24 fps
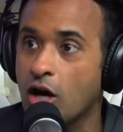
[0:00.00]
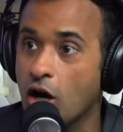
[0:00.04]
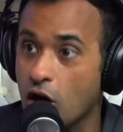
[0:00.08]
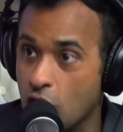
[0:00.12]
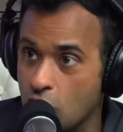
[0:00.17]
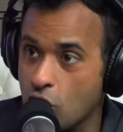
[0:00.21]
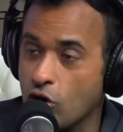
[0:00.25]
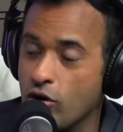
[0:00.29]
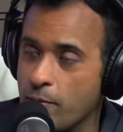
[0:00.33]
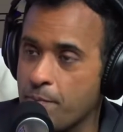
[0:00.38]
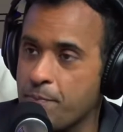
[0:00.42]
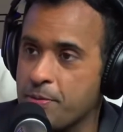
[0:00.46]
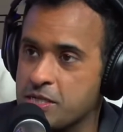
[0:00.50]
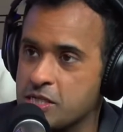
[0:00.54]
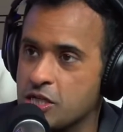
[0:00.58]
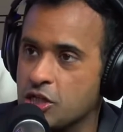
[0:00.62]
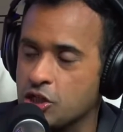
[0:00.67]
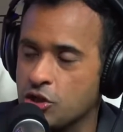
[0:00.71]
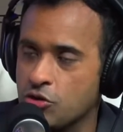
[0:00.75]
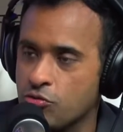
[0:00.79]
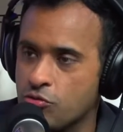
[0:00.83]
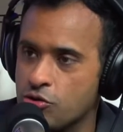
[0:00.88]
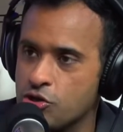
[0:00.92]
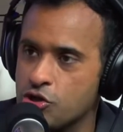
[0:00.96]
A current
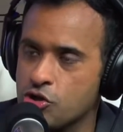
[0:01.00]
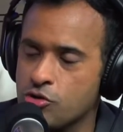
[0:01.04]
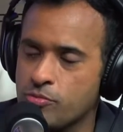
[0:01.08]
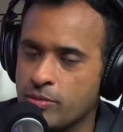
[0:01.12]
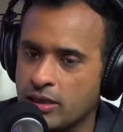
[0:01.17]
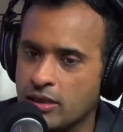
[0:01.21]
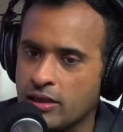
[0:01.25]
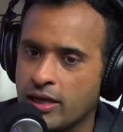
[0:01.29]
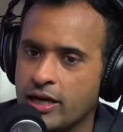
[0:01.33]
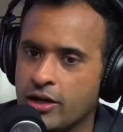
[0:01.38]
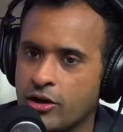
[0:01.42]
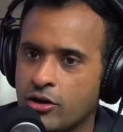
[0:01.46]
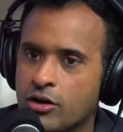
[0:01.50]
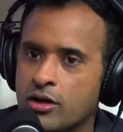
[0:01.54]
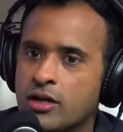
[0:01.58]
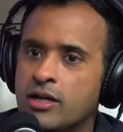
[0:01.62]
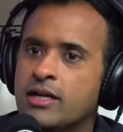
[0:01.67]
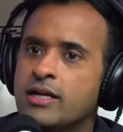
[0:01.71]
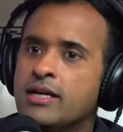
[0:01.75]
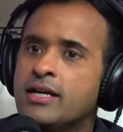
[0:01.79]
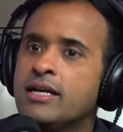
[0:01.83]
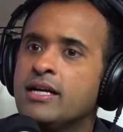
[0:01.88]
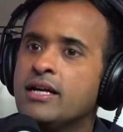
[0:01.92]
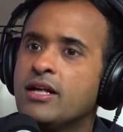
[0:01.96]
position, resume it later.
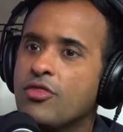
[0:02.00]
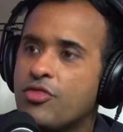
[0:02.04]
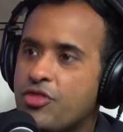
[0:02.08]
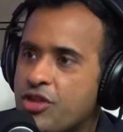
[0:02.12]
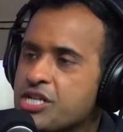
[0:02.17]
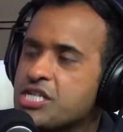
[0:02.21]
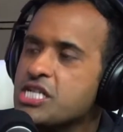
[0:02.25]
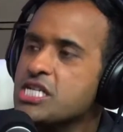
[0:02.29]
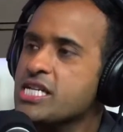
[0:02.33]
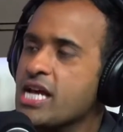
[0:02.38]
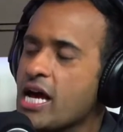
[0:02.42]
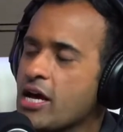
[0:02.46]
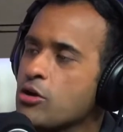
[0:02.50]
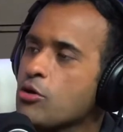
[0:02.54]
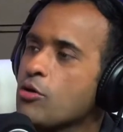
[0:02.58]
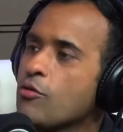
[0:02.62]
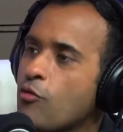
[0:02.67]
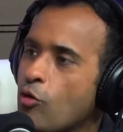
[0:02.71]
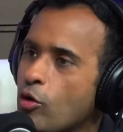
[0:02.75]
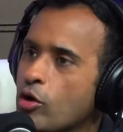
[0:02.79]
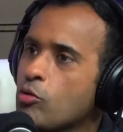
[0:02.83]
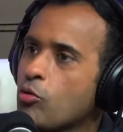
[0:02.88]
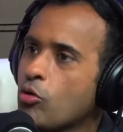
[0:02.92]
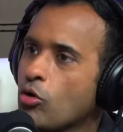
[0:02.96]
This is how you
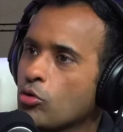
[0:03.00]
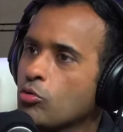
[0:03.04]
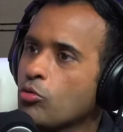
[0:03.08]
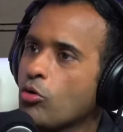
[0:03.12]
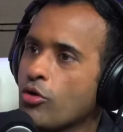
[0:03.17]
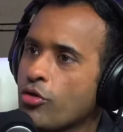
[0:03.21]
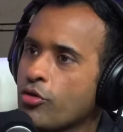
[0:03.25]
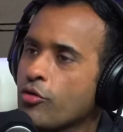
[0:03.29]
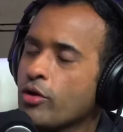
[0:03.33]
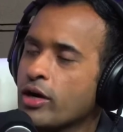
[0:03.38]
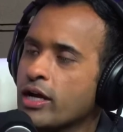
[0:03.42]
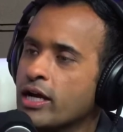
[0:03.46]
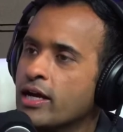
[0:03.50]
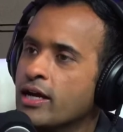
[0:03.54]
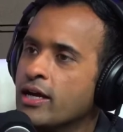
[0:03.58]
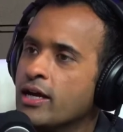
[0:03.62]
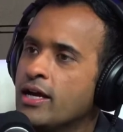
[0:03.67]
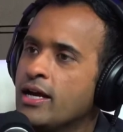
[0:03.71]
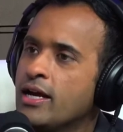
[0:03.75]
avoid World War III.